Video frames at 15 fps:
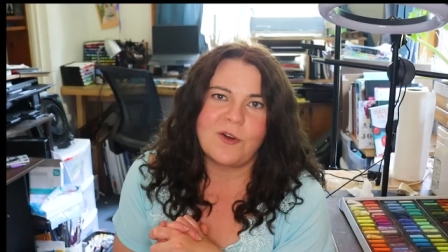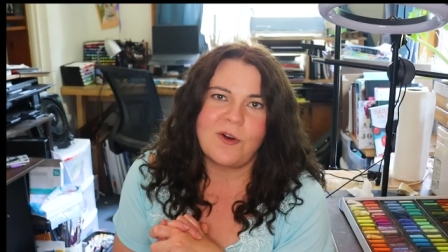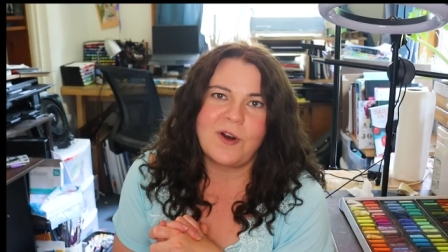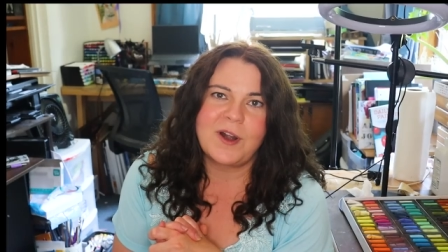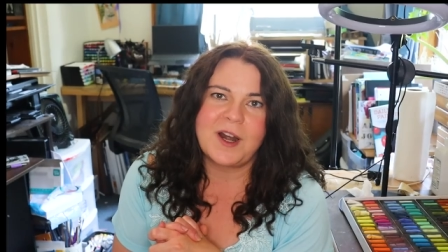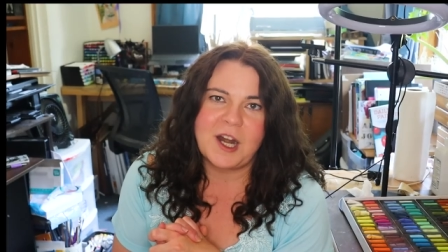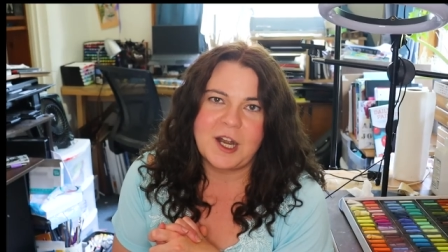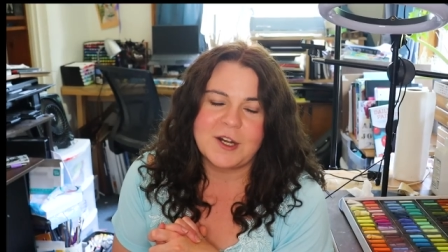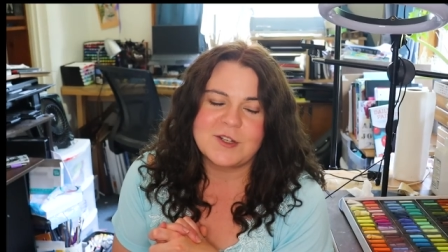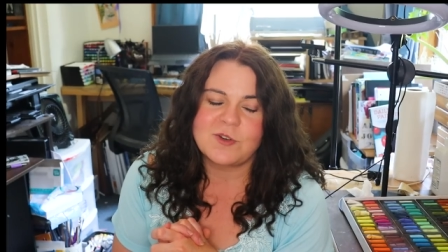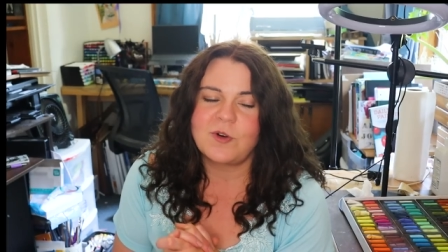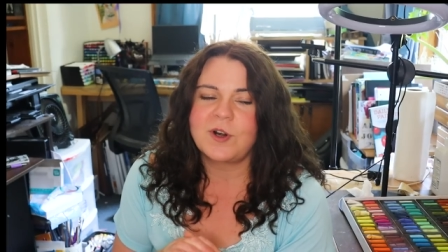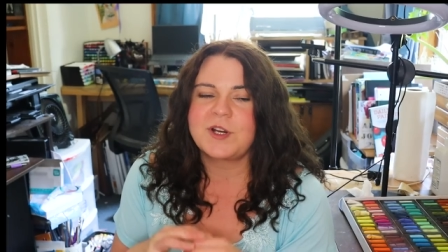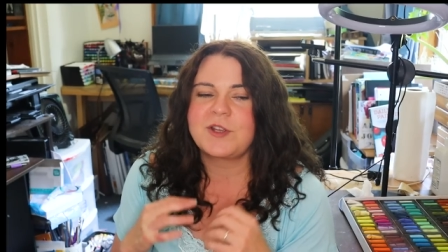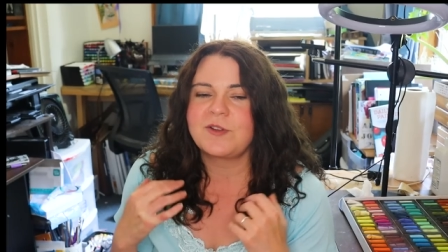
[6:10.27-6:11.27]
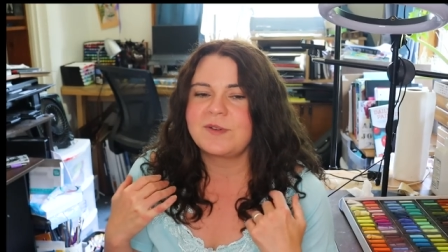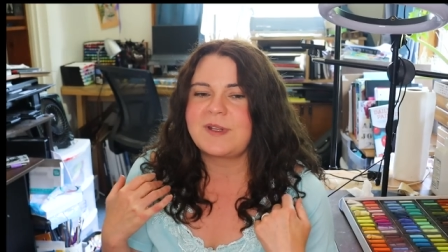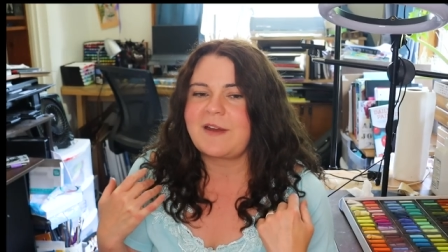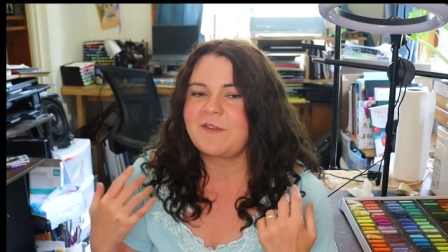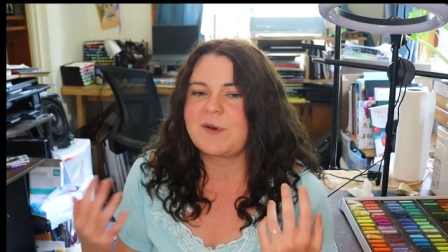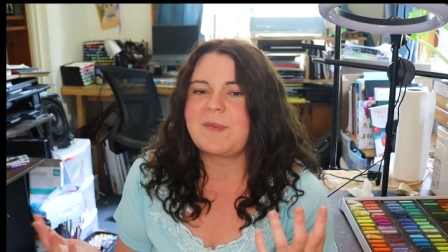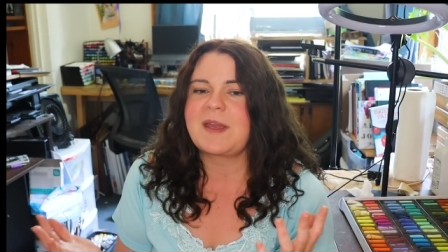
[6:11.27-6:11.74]
your art, or you'll
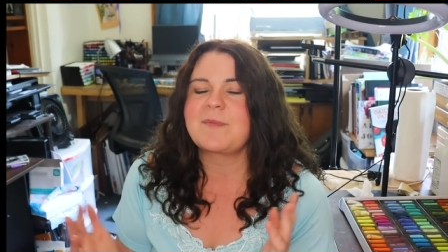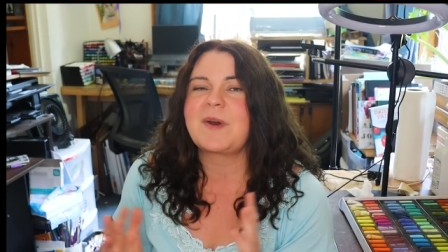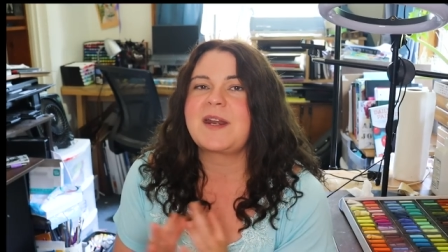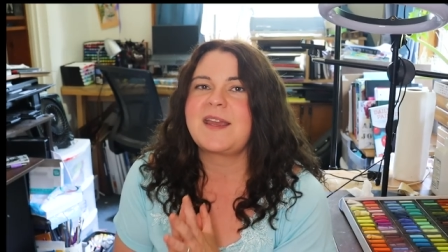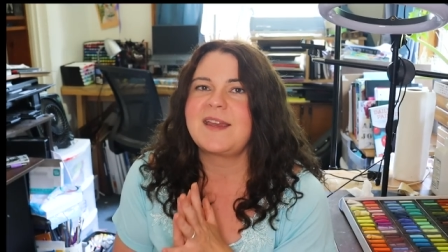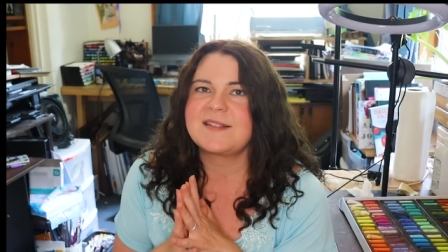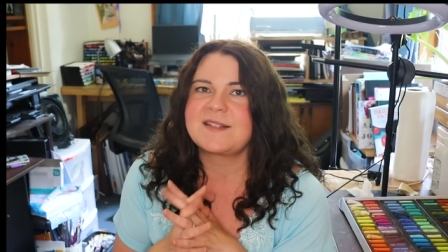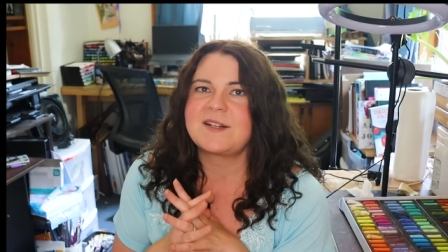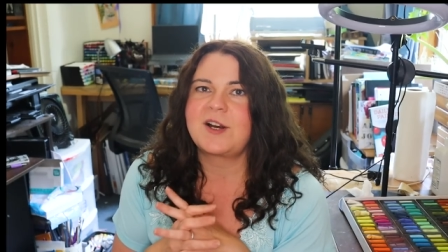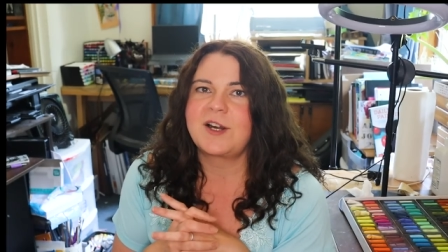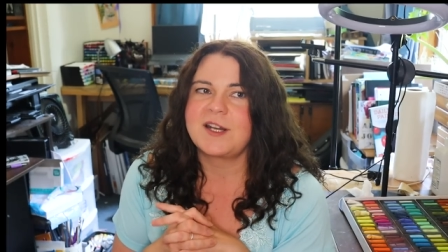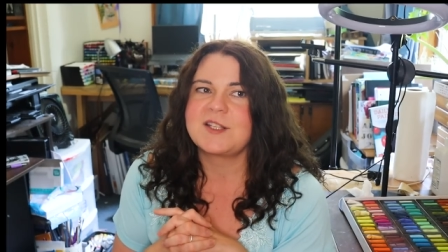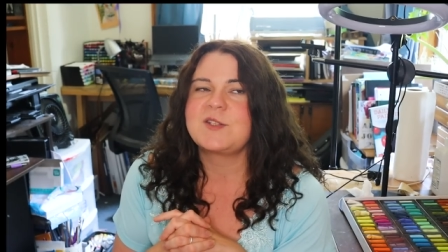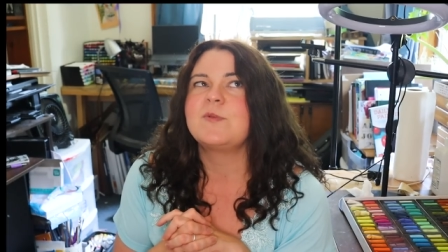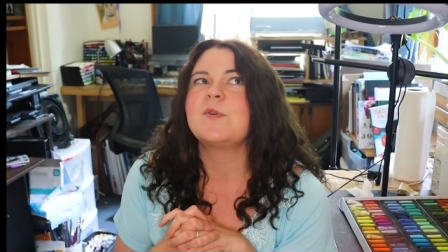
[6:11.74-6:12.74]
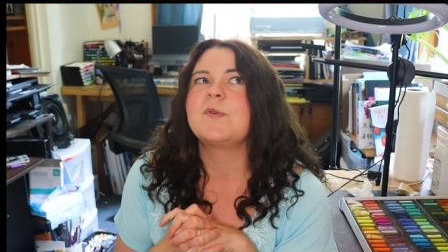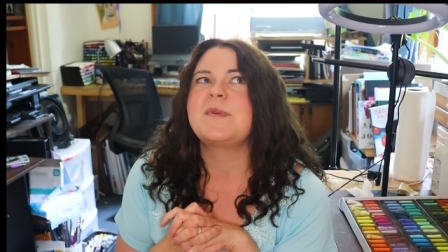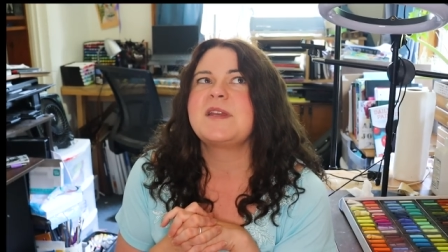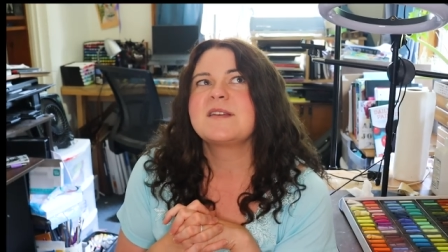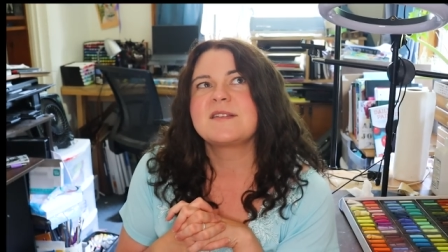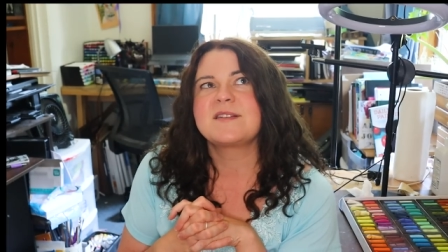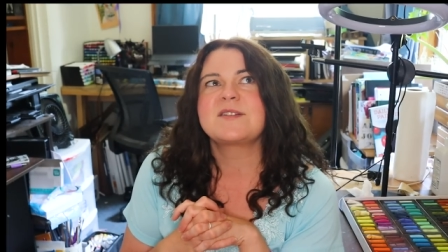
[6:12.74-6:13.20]
never make money as an artist. You will
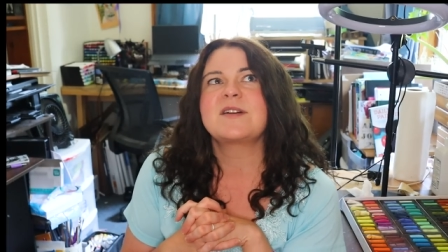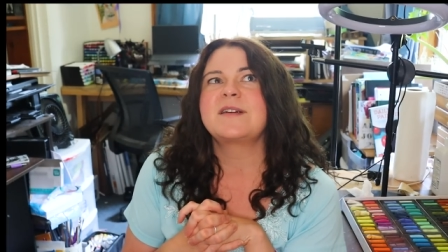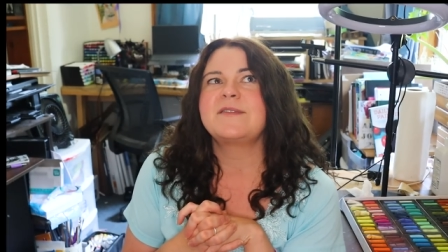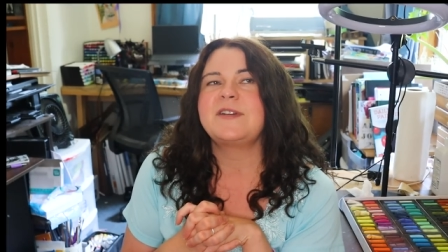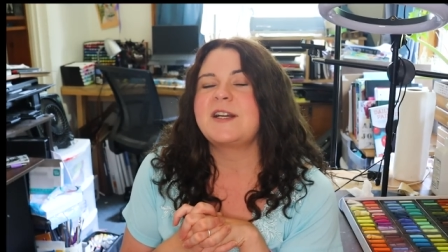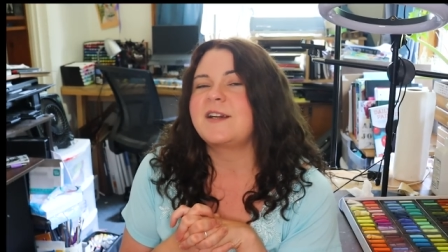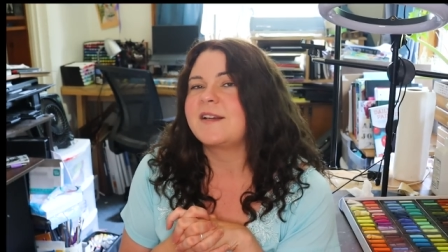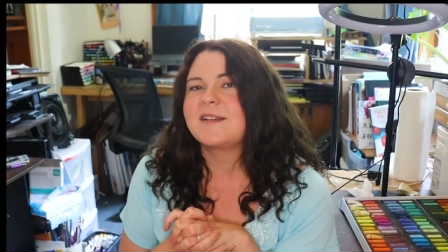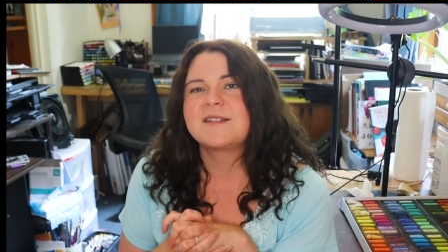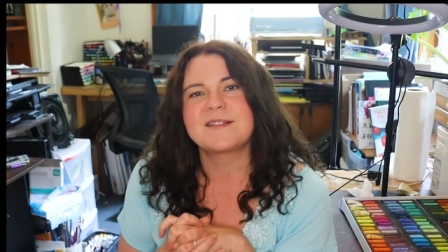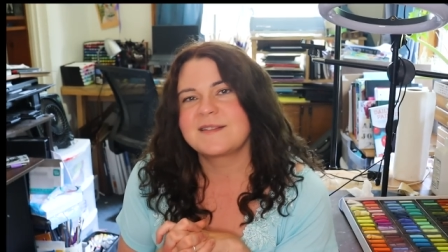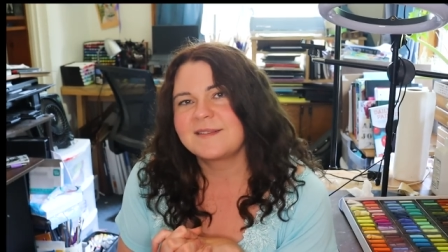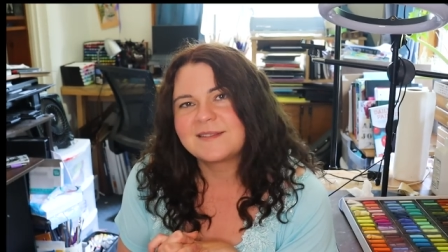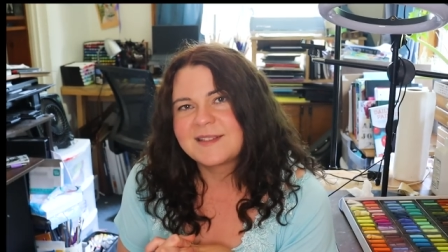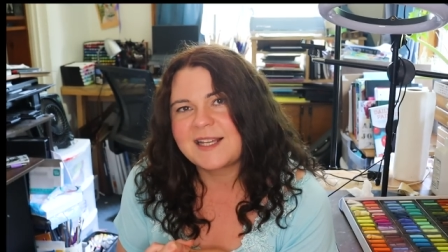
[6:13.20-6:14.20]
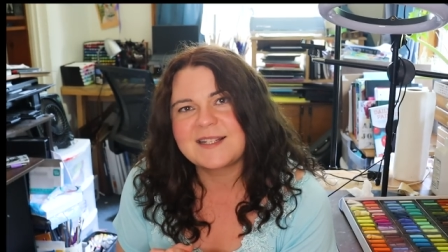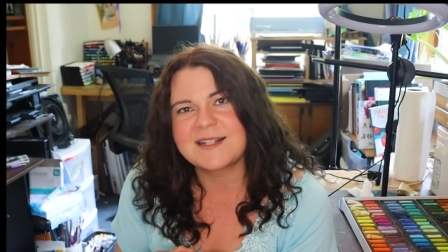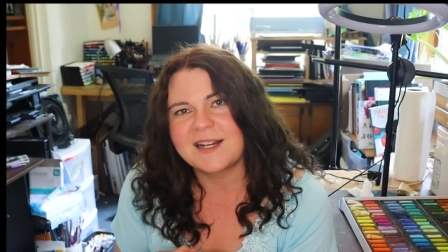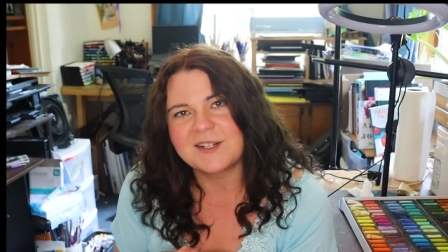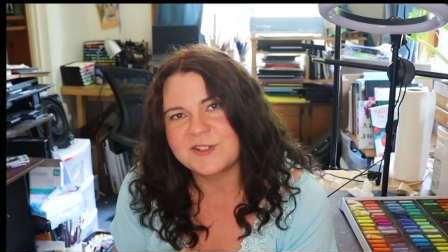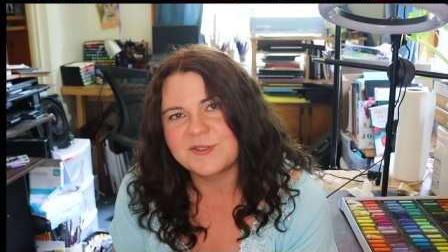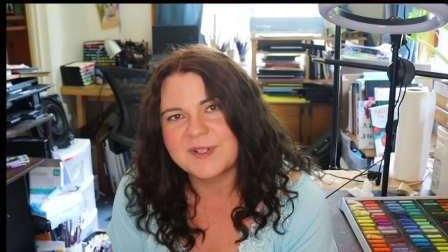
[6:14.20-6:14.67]
be a starving artist. That's
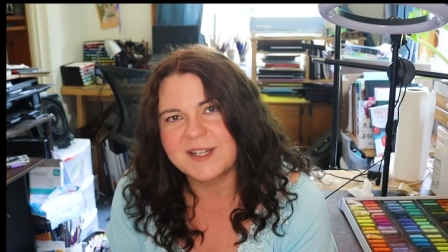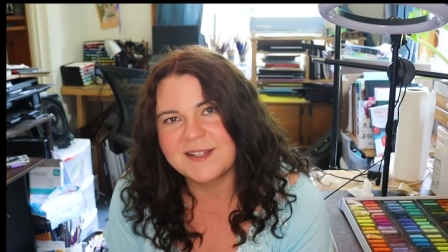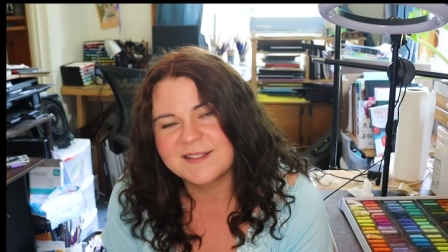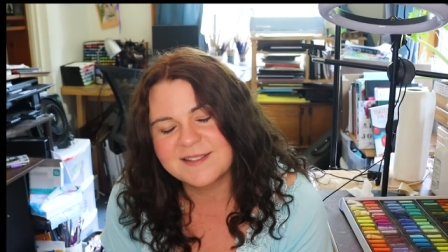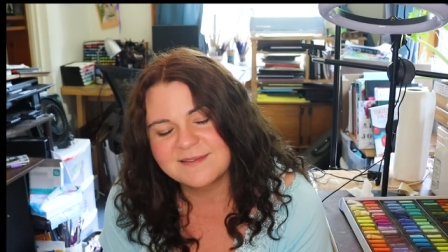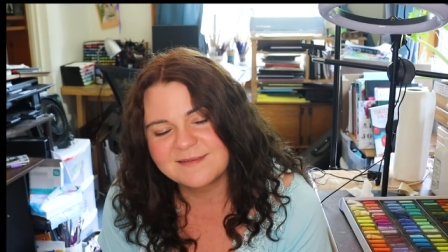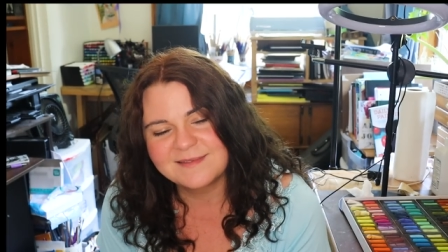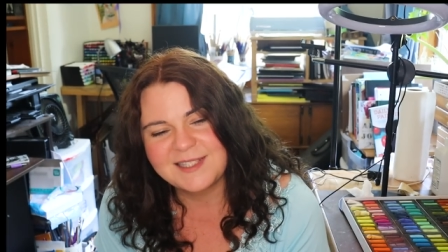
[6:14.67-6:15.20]
not true, guys.